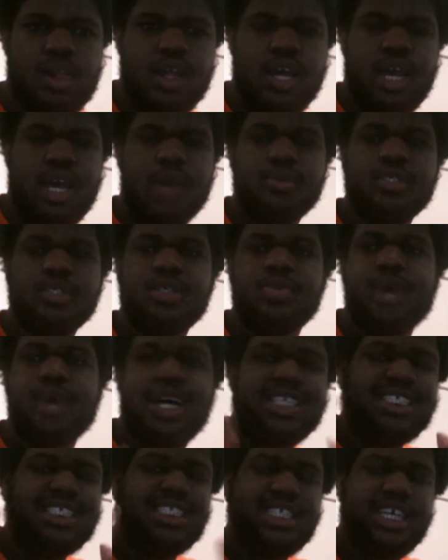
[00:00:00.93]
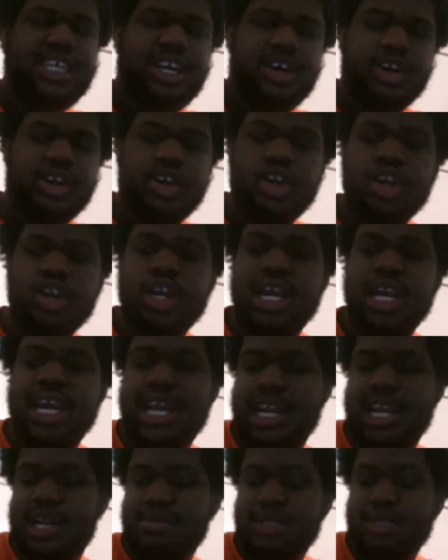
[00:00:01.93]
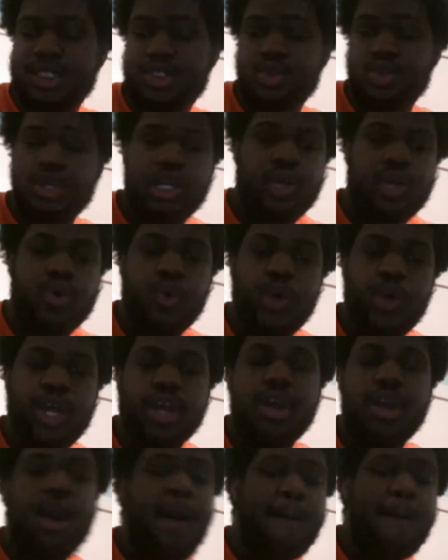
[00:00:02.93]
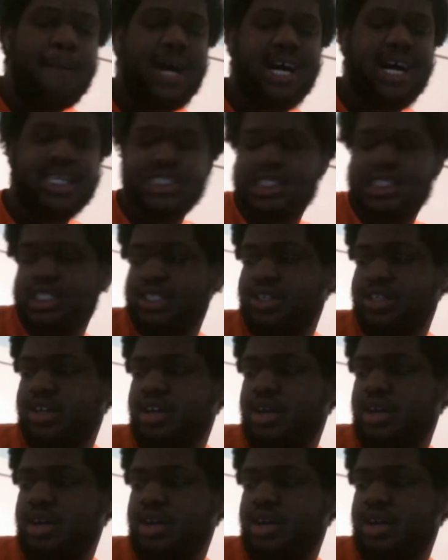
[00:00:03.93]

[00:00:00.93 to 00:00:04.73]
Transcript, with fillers: Hey, what's up, y'all? It's DL here, and I'm just doing a quick unboxing.